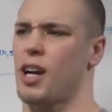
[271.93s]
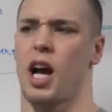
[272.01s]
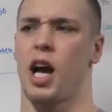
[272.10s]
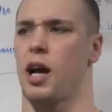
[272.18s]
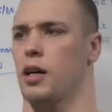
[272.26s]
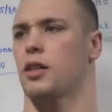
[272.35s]

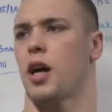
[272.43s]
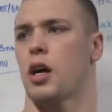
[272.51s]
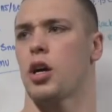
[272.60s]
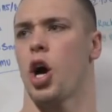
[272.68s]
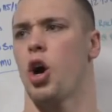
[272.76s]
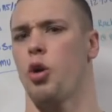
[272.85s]

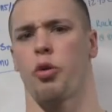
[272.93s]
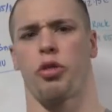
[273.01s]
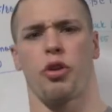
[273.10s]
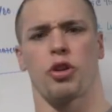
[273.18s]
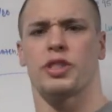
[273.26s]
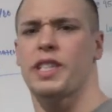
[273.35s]
gung-ho,
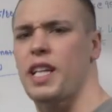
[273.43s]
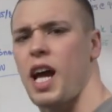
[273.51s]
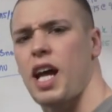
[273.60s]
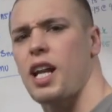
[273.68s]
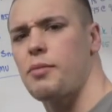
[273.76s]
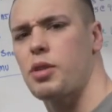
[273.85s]
Thursday
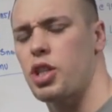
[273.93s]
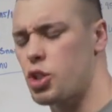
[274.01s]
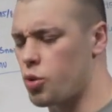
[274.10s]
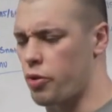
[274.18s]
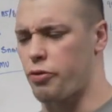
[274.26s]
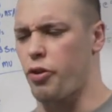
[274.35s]
night, I'm gonna do it.